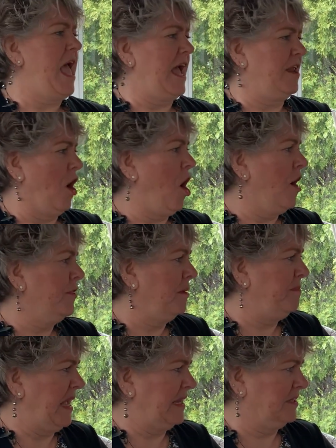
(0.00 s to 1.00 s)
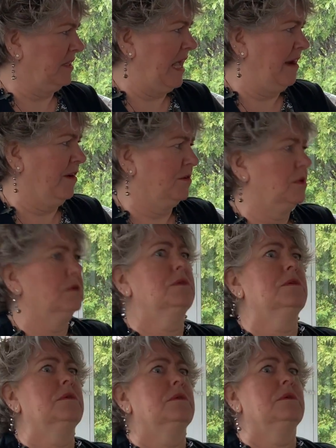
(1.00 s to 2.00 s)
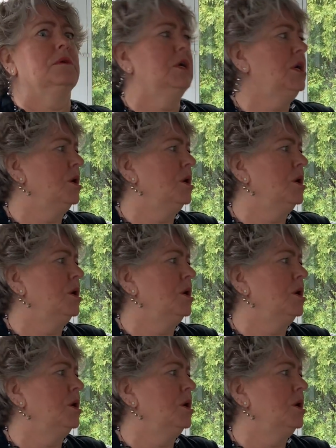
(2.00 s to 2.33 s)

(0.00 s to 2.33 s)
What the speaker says: and all the bandoleros